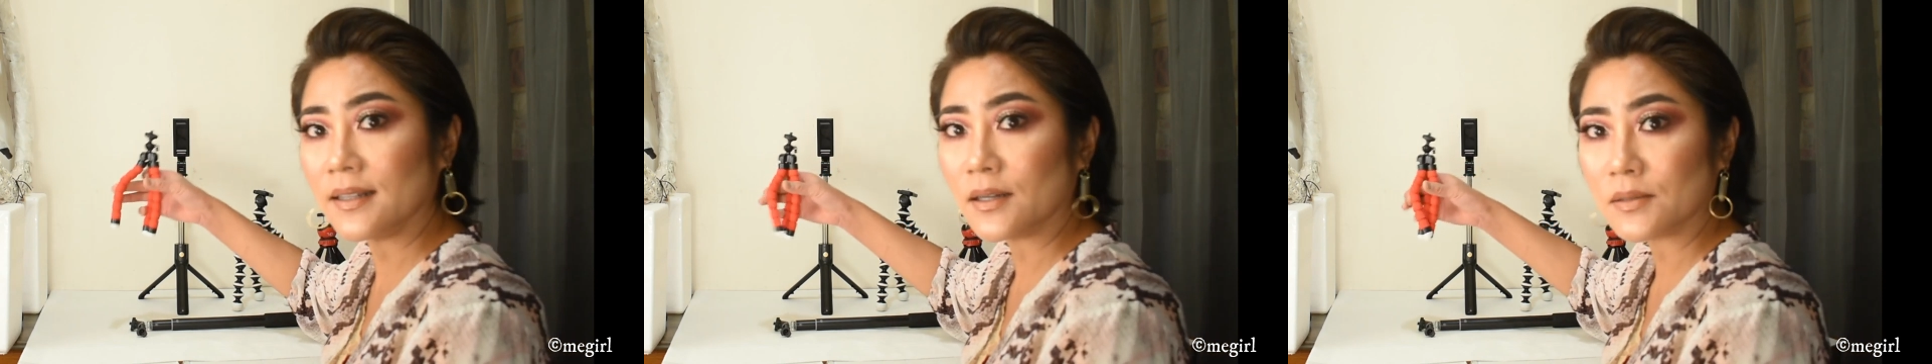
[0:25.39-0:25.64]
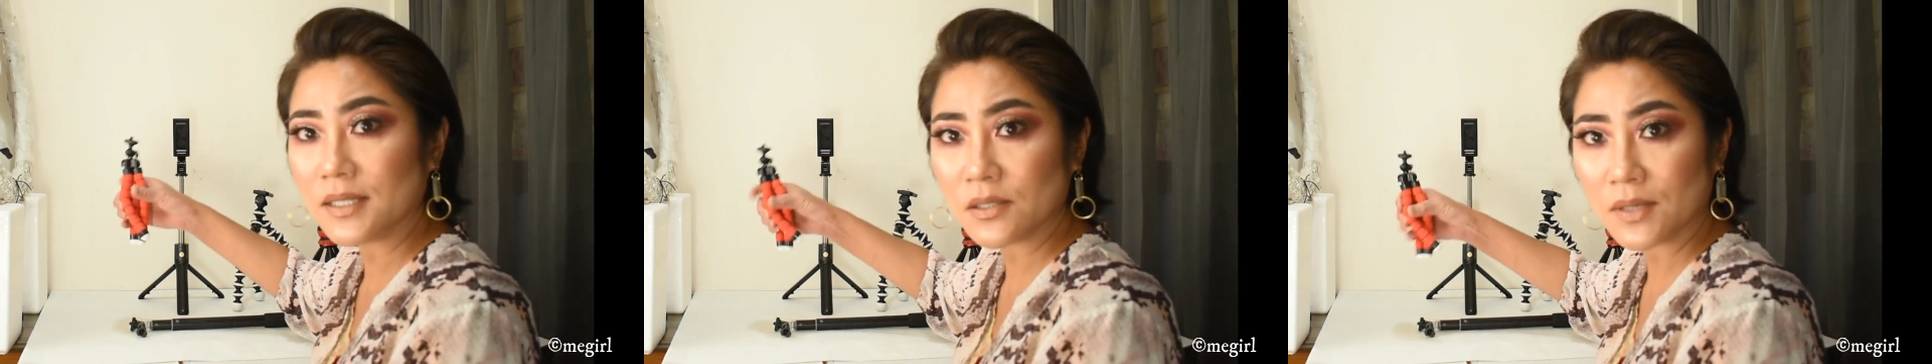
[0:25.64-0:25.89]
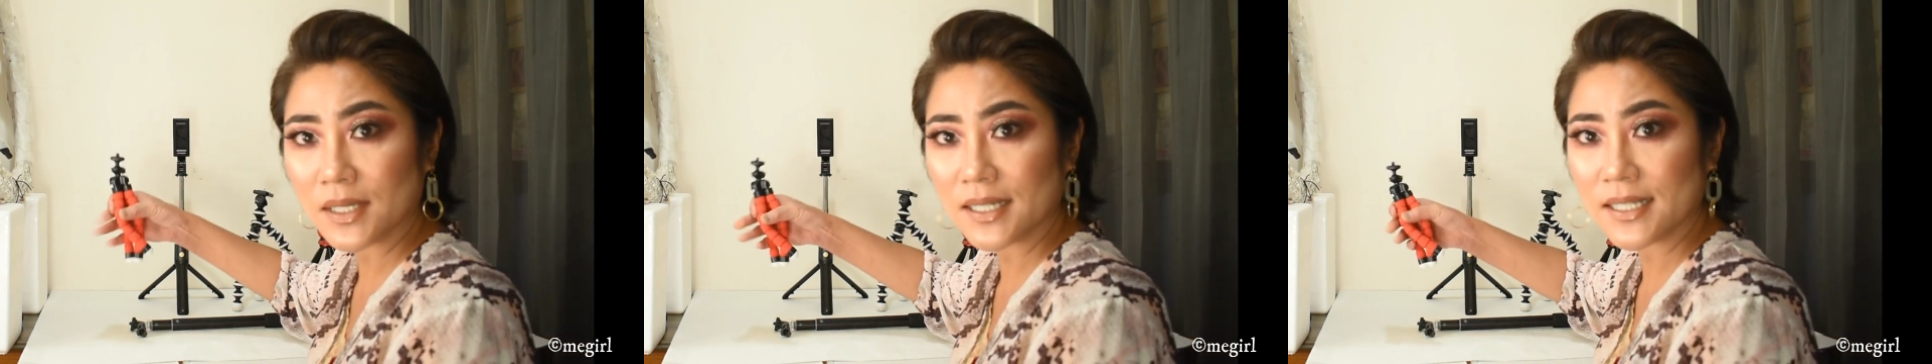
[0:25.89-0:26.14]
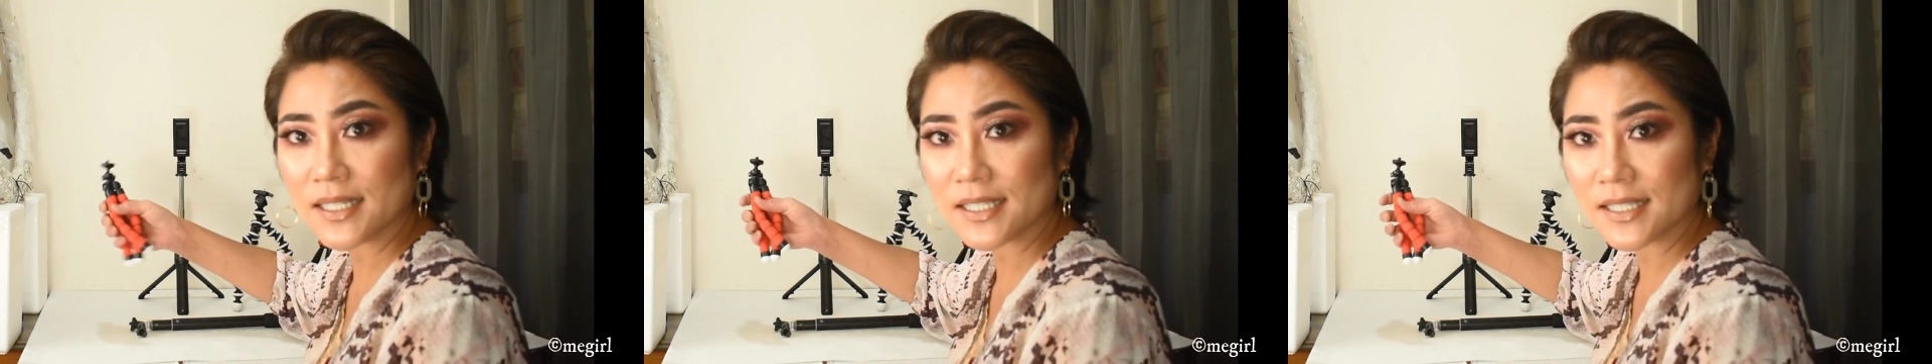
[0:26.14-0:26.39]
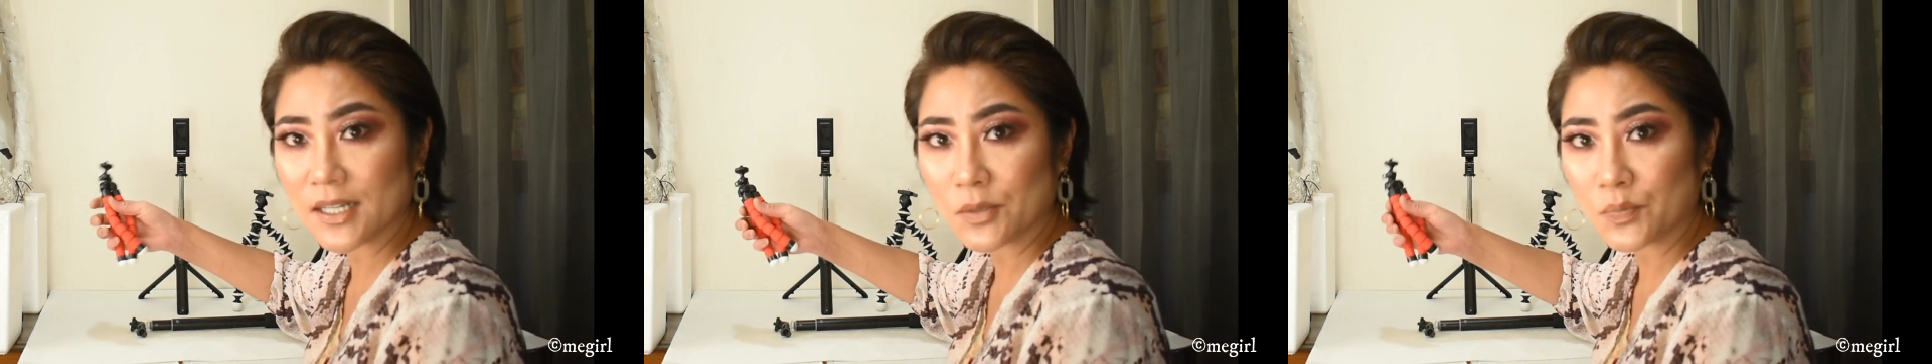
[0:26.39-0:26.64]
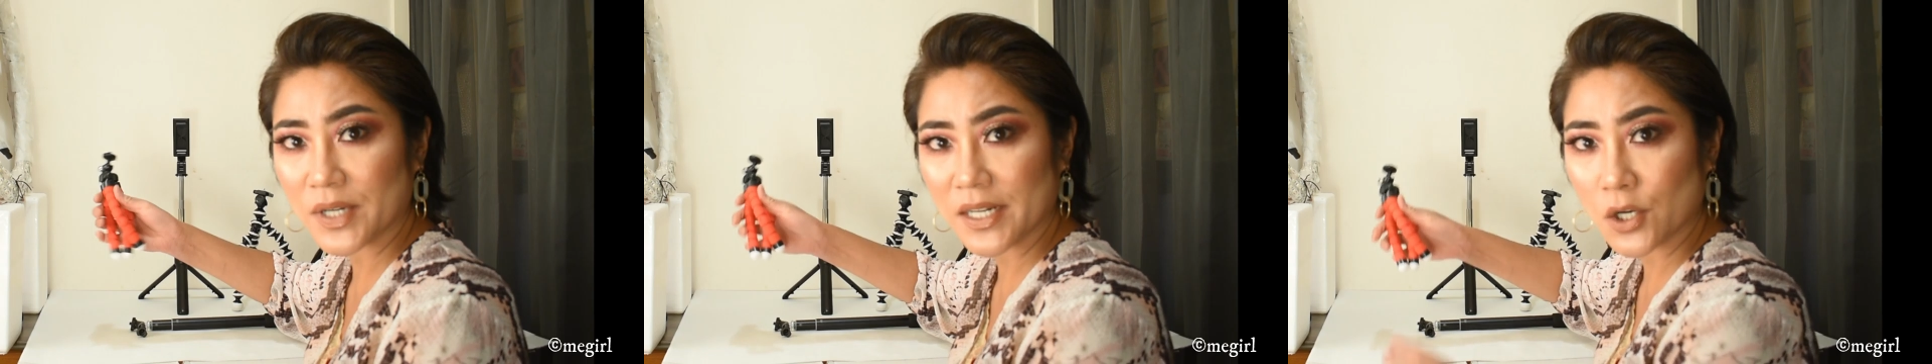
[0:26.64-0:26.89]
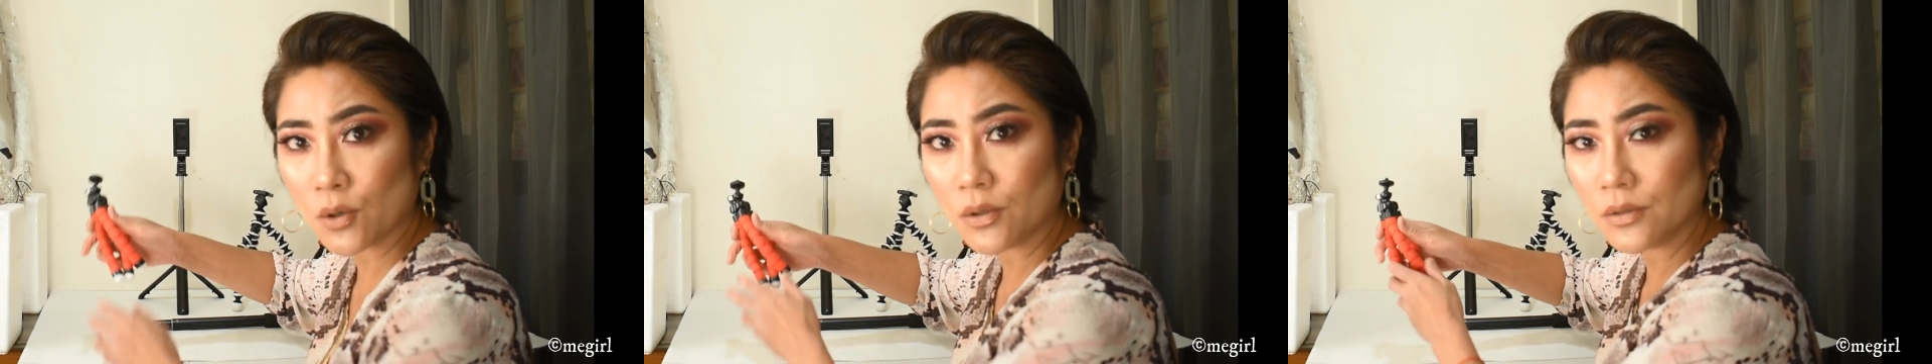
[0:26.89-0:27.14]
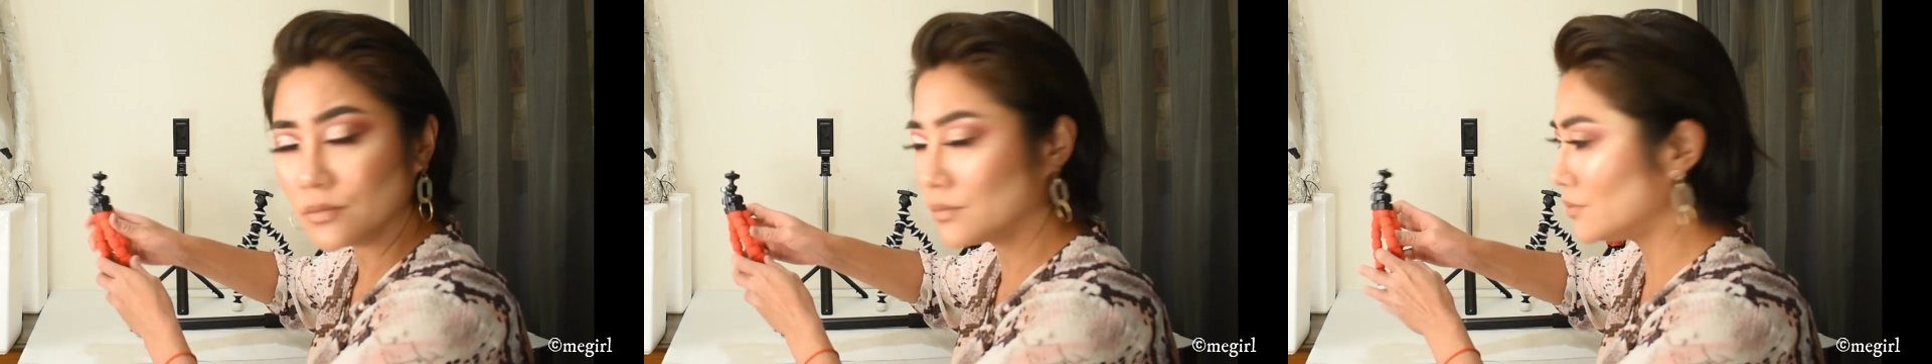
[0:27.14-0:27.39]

Now this one is pretty cool.